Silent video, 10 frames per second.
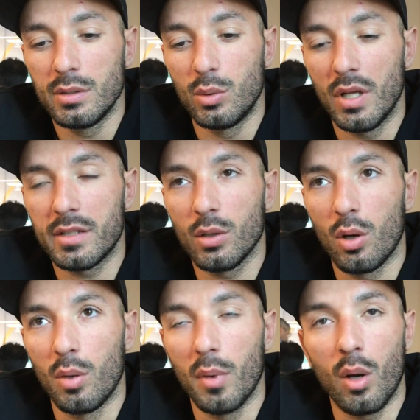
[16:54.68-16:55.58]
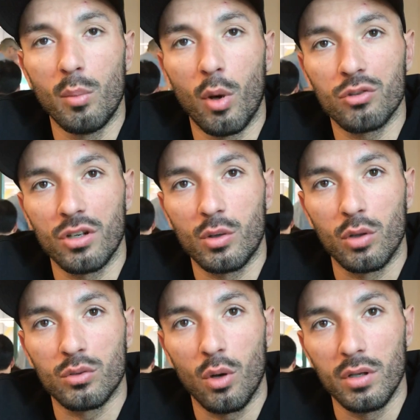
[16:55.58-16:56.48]
let your emotion
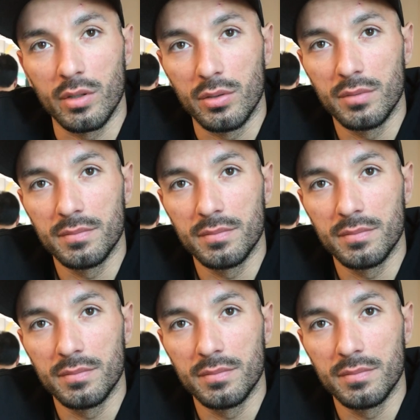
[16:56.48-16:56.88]
control you.